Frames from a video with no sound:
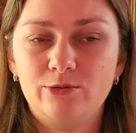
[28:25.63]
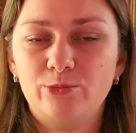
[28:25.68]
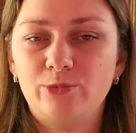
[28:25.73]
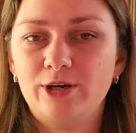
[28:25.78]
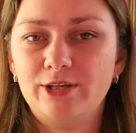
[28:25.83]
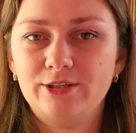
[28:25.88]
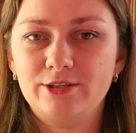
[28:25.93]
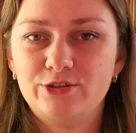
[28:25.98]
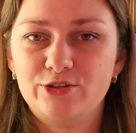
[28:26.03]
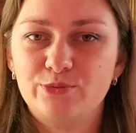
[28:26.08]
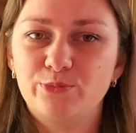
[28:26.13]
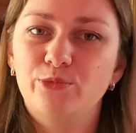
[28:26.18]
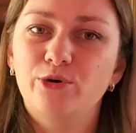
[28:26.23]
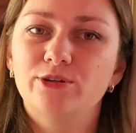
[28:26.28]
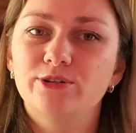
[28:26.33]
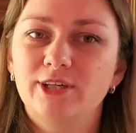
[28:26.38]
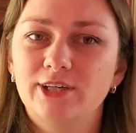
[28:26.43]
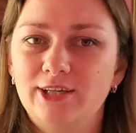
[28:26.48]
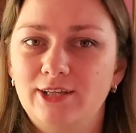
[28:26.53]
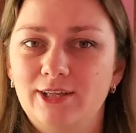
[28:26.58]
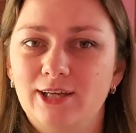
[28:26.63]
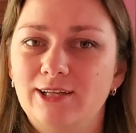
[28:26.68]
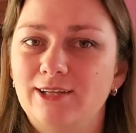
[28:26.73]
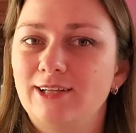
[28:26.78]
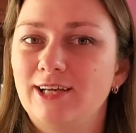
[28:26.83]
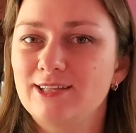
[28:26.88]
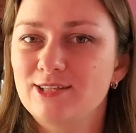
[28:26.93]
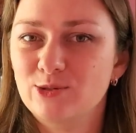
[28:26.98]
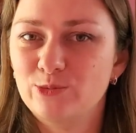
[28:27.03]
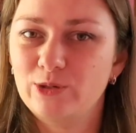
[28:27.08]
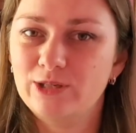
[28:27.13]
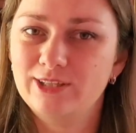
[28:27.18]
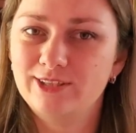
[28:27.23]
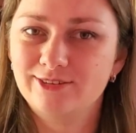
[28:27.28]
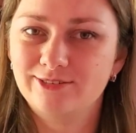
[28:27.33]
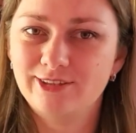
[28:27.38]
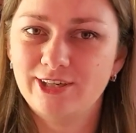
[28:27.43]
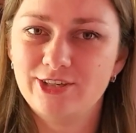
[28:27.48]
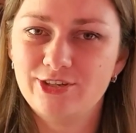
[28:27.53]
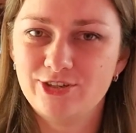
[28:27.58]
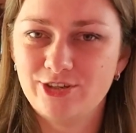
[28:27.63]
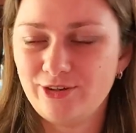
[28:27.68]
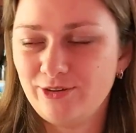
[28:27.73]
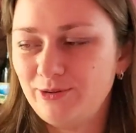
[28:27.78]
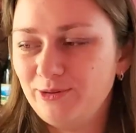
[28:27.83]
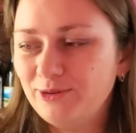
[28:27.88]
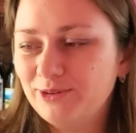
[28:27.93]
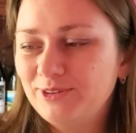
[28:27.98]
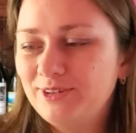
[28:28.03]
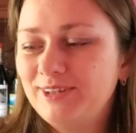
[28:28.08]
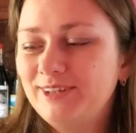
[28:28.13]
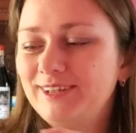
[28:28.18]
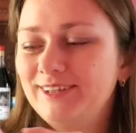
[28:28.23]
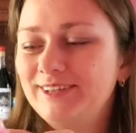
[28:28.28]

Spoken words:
one is smaller and another one is larger, you know.